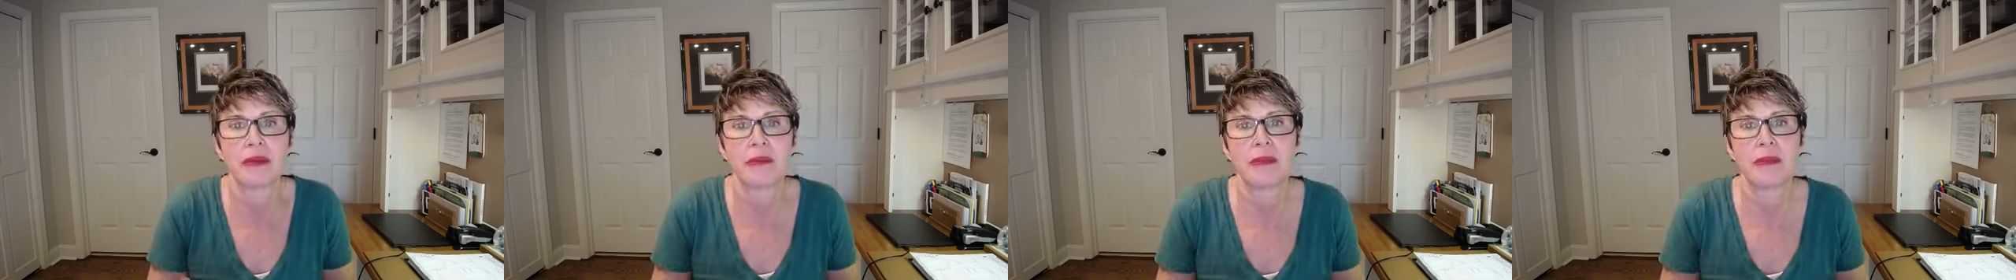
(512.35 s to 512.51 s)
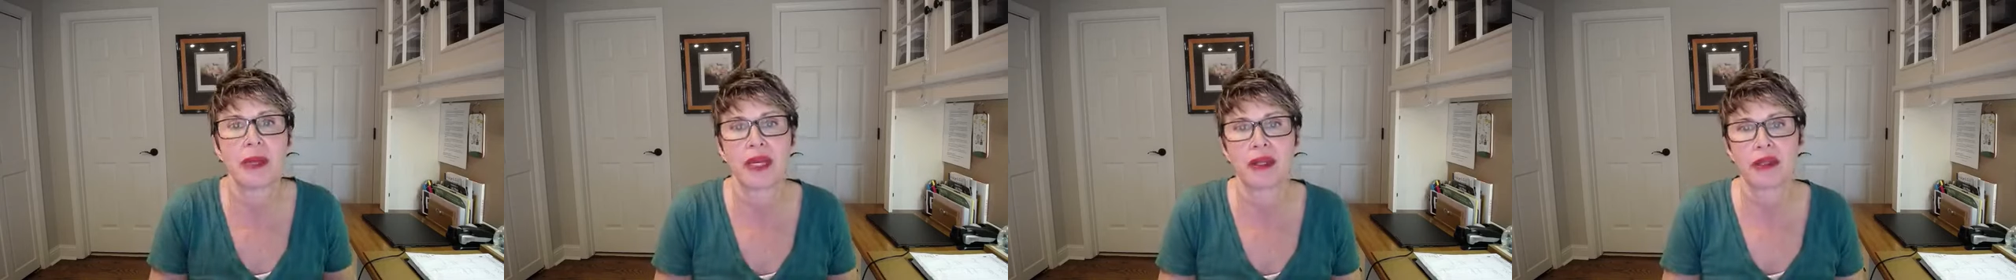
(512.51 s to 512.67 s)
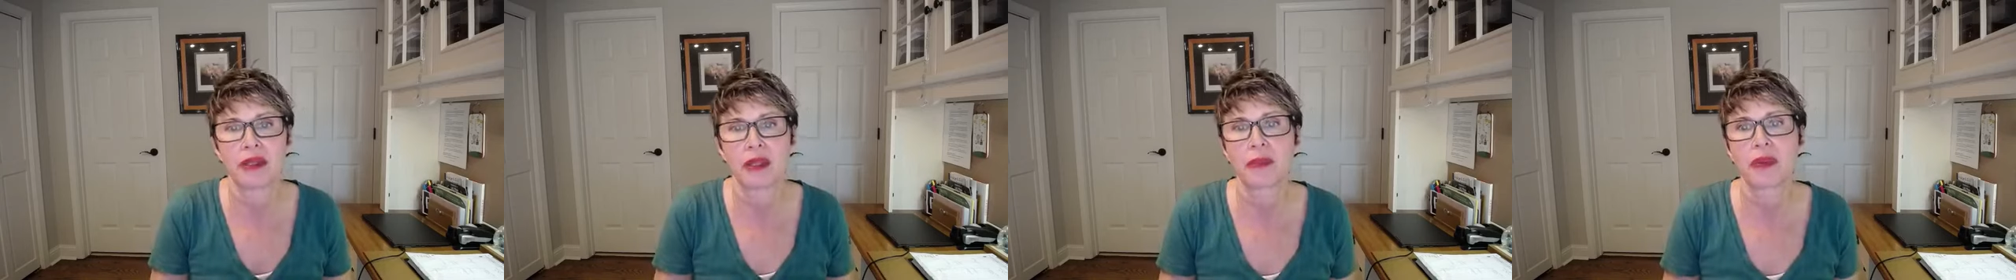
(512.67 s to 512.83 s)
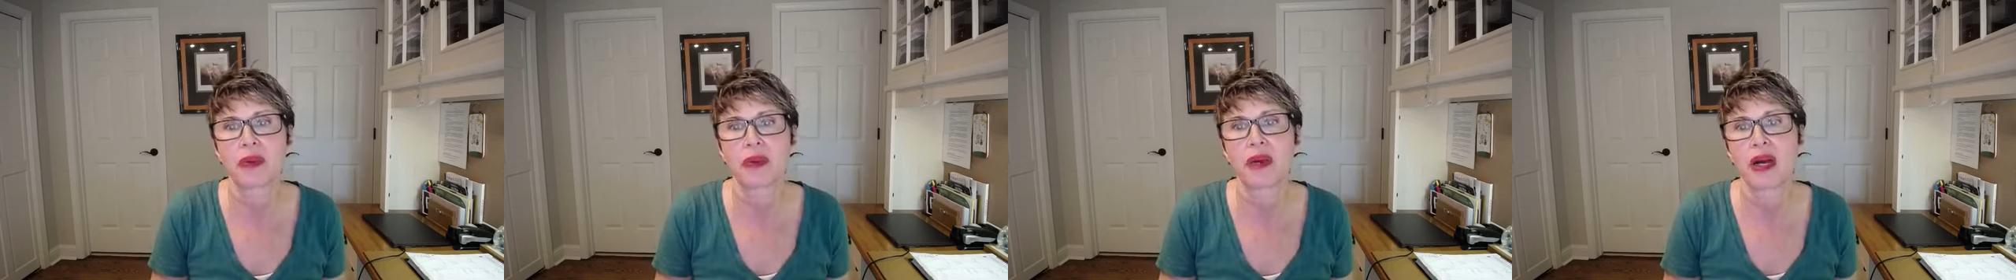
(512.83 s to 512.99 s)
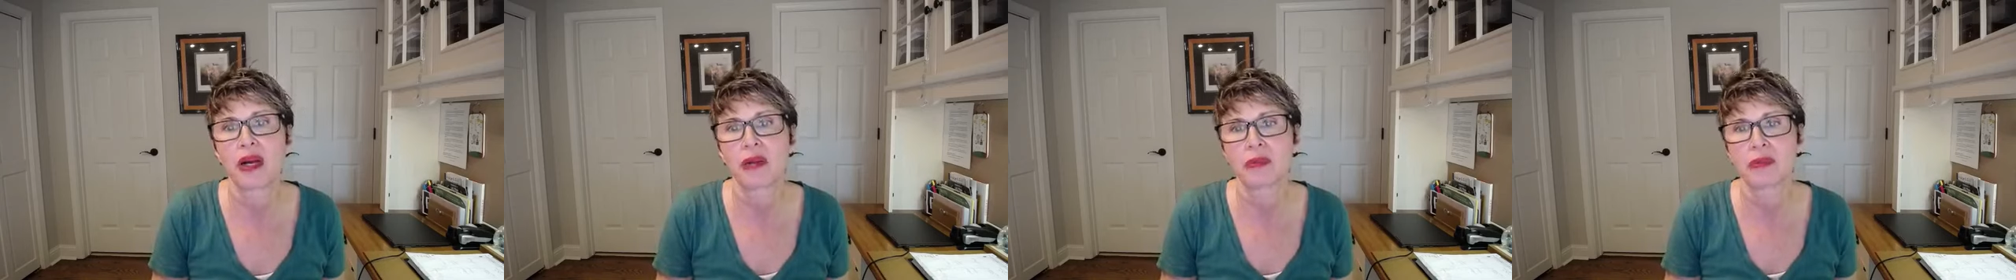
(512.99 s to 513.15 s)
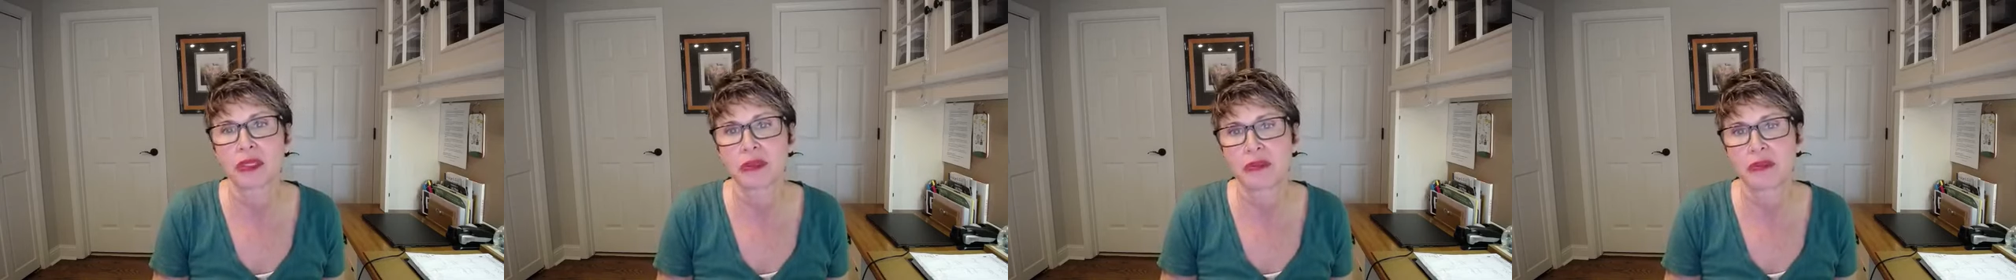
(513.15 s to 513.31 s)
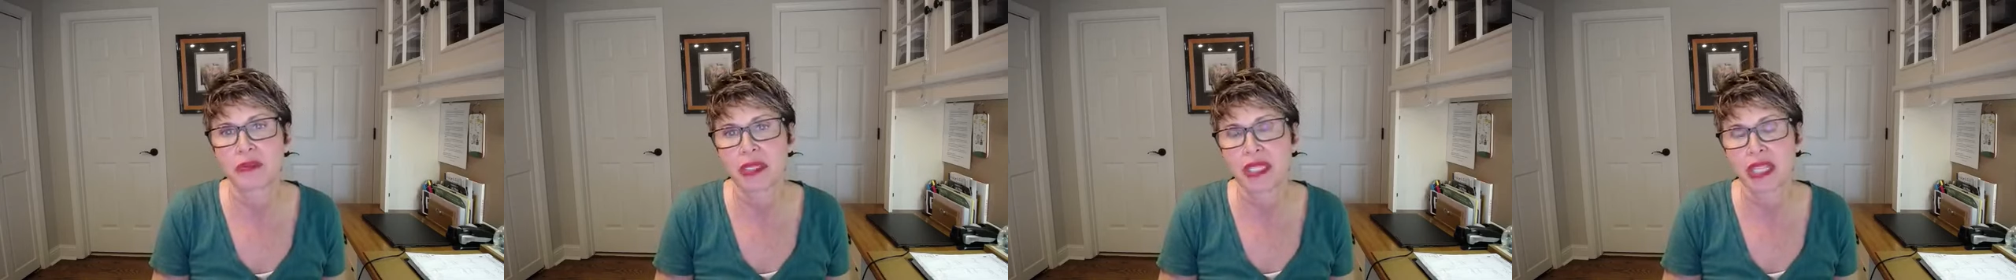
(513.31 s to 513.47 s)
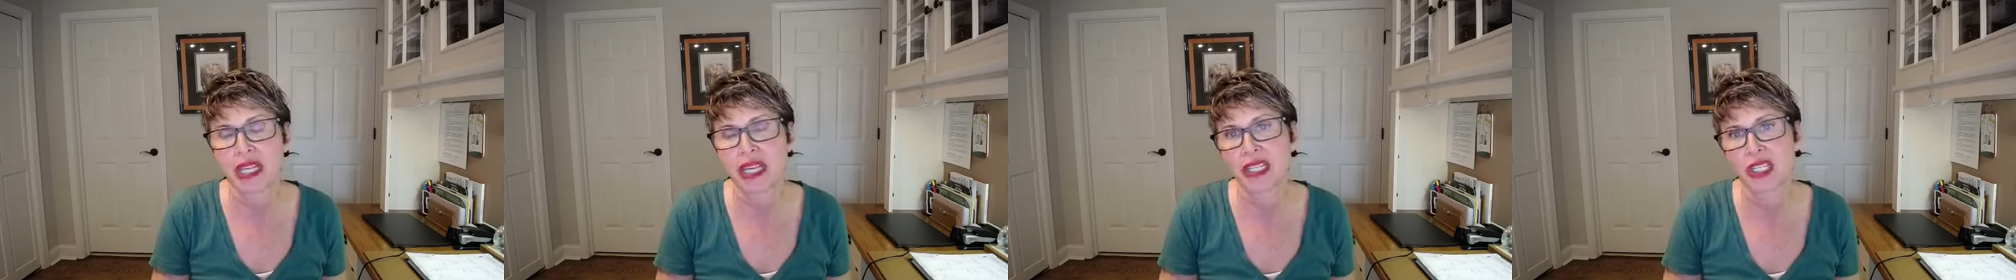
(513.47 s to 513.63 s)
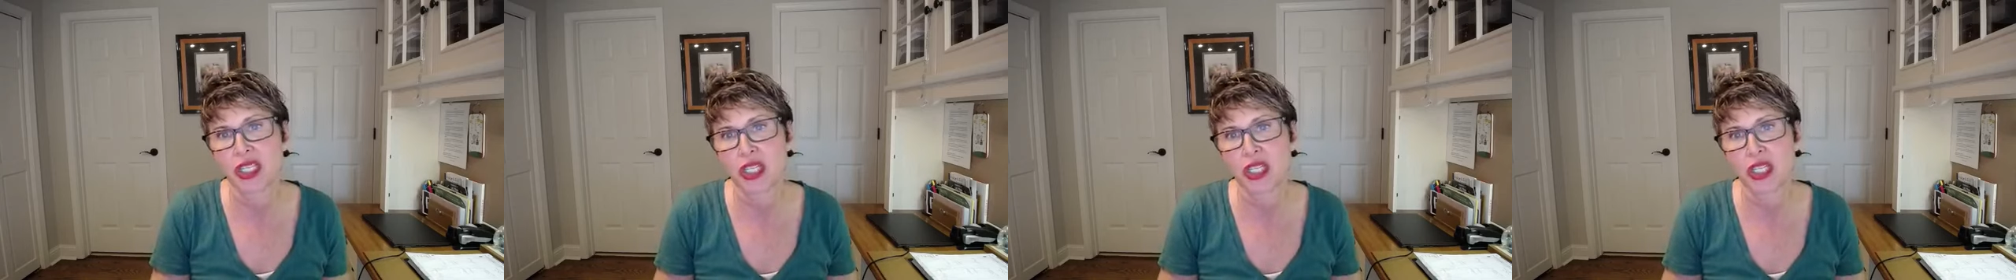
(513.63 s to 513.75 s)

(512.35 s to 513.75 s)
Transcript: about the problems and